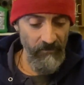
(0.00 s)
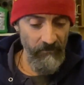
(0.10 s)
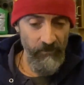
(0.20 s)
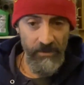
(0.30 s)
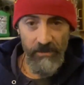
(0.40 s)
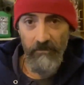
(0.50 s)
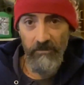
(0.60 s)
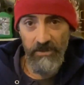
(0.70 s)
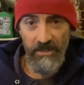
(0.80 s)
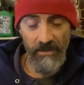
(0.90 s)
footage
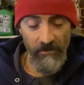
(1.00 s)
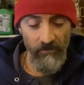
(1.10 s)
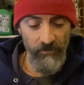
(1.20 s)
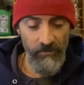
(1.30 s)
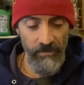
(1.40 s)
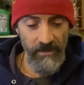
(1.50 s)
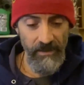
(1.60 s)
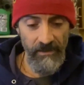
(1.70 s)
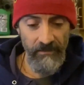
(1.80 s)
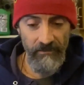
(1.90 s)
from just in the laundry,
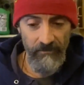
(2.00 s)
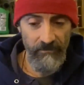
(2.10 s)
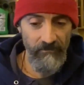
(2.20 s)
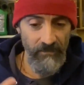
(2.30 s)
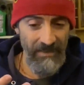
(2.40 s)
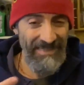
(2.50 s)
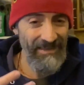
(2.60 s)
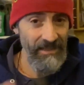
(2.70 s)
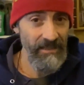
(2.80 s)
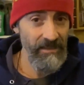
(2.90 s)
and
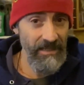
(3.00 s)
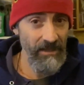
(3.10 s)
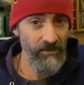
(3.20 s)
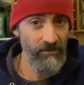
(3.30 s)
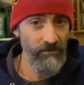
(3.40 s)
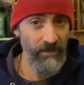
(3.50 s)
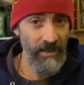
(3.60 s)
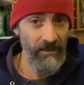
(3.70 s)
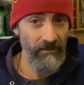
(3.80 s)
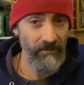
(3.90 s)
they didn't sound too
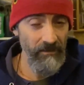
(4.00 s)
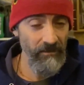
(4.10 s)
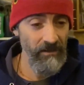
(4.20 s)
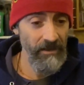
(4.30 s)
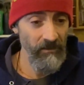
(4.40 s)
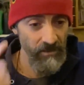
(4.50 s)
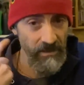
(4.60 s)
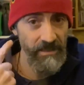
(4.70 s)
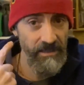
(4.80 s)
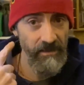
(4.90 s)
bad, and I
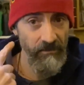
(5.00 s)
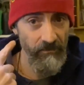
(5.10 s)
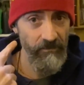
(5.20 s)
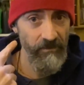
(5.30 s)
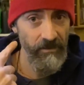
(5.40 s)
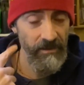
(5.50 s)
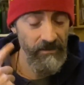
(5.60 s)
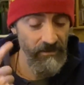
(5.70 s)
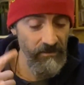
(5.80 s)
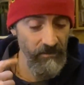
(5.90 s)
was listening through
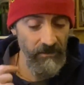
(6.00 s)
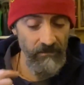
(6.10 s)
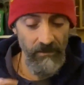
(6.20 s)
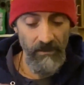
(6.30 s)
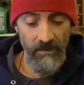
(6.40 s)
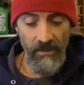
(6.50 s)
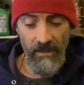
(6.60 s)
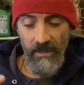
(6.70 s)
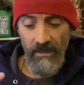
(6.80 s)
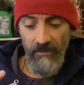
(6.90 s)
these as well.
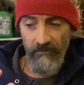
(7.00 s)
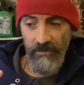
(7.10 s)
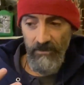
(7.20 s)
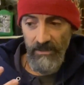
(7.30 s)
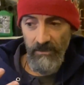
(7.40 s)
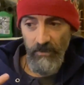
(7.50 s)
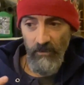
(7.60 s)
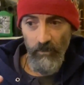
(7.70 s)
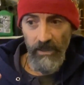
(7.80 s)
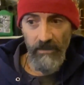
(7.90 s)
It feels a little
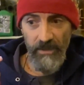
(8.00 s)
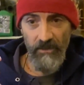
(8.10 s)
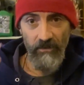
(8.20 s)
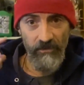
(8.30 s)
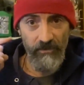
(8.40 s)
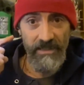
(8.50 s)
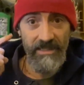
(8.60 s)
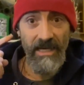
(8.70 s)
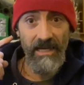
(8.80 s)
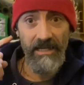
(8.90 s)
bit weird because
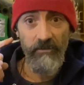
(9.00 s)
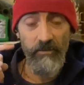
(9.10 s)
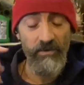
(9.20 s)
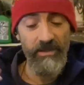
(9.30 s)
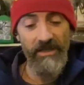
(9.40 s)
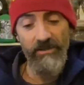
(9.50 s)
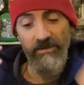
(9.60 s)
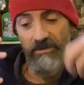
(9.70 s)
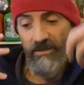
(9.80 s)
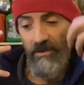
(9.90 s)
these are hearing
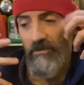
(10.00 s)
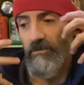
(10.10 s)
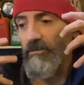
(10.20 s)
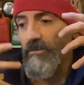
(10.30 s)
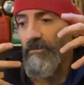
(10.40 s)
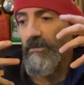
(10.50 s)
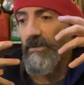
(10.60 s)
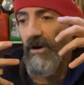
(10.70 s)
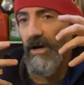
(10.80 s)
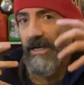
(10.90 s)
protection, so
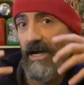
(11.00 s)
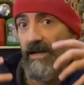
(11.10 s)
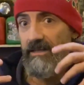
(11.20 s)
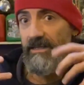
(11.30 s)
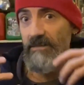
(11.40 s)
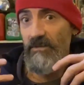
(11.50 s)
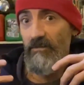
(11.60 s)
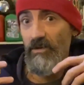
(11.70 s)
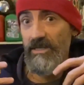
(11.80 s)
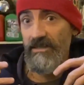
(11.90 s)
I can't hear my
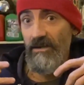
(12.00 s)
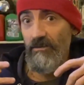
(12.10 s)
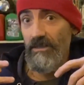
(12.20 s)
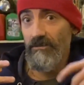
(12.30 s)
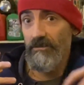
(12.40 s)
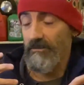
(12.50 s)
voice that well.